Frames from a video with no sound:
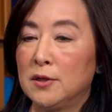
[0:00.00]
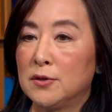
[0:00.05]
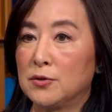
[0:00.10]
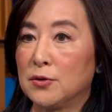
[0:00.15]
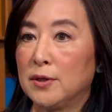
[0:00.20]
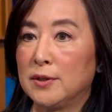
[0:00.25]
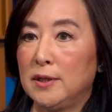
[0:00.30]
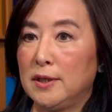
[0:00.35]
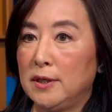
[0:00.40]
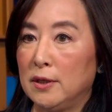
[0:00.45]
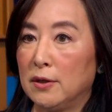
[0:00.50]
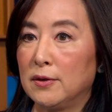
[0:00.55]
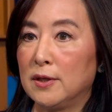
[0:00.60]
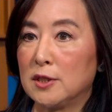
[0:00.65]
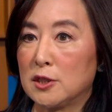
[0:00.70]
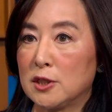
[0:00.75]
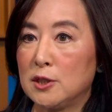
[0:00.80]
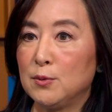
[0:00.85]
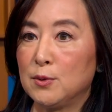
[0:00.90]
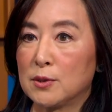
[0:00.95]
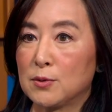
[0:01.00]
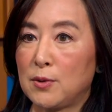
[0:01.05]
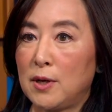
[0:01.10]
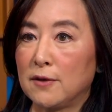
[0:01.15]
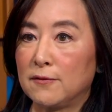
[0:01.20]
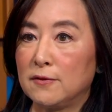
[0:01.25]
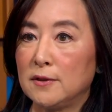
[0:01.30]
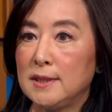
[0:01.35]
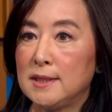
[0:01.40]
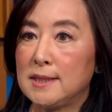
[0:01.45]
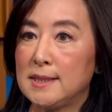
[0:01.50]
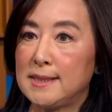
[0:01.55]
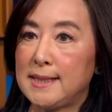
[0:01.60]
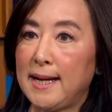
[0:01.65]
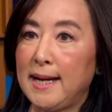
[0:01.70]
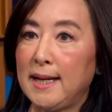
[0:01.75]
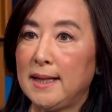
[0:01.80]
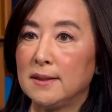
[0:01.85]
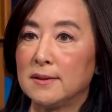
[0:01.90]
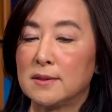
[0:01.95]
during the year that she was wrongfully
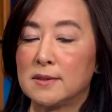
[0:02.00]
detained.